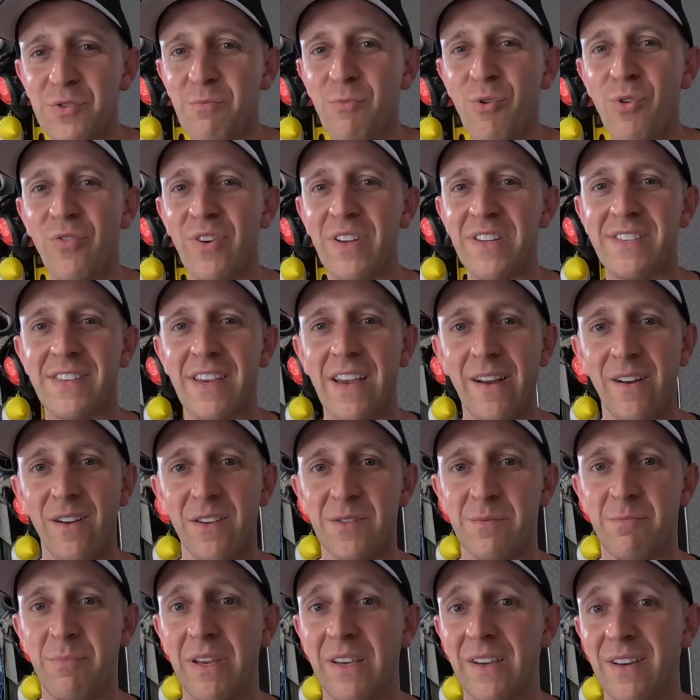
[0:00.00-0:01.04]
moving
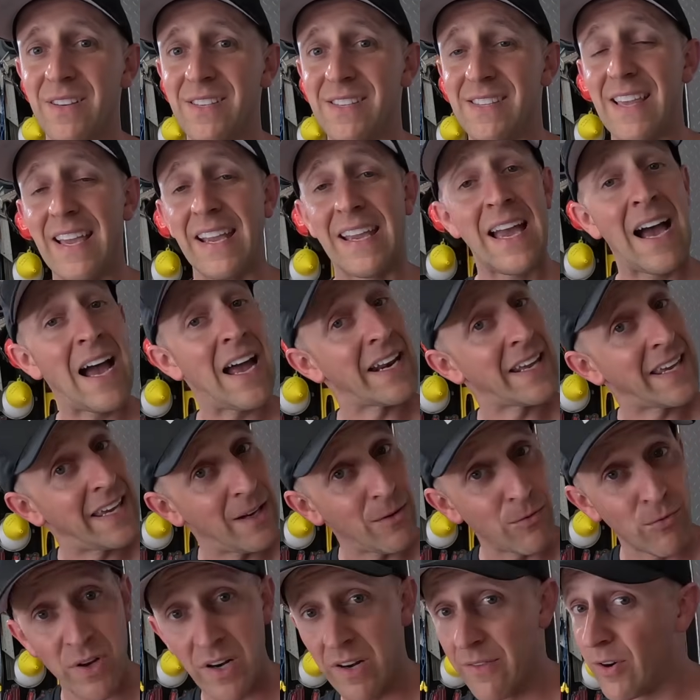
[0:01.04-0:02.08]
sales because they gotta get
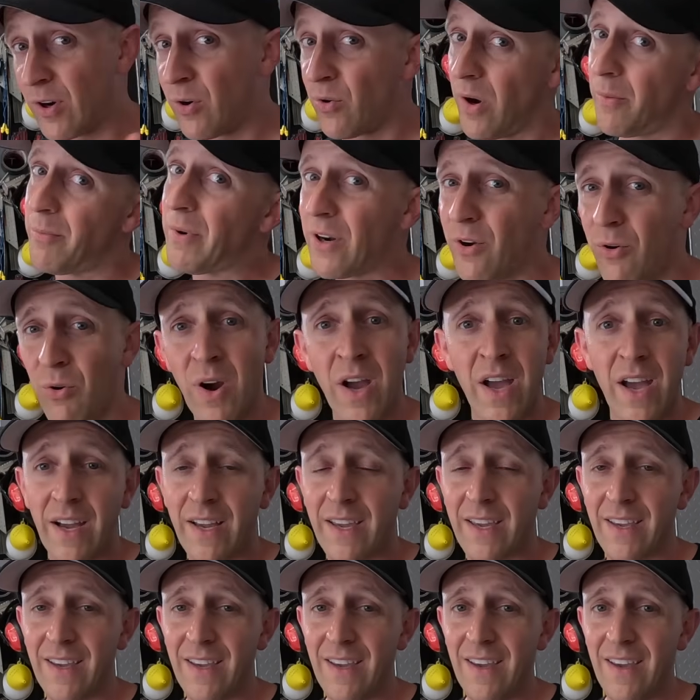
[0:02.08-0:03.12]
rid of equipment
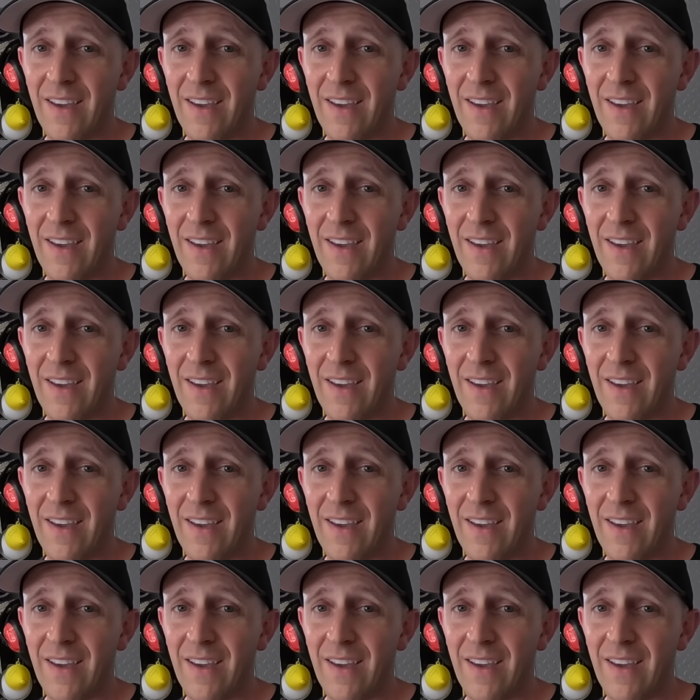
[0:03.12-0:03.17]
quick